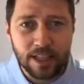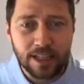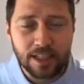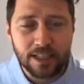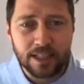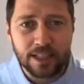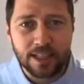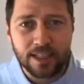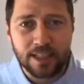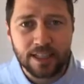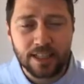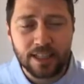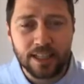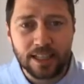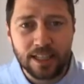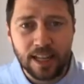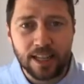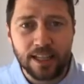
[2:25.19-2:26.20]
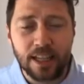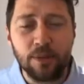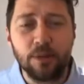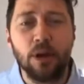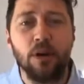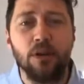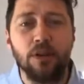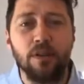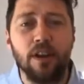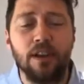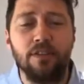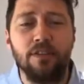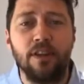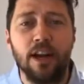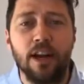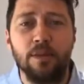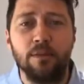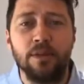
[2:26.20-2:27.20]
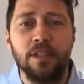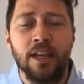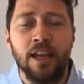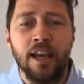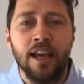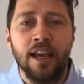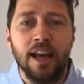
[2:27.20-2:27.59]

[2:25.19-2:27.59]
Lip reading: Tegan's lessons in starting up Cultivate Farms,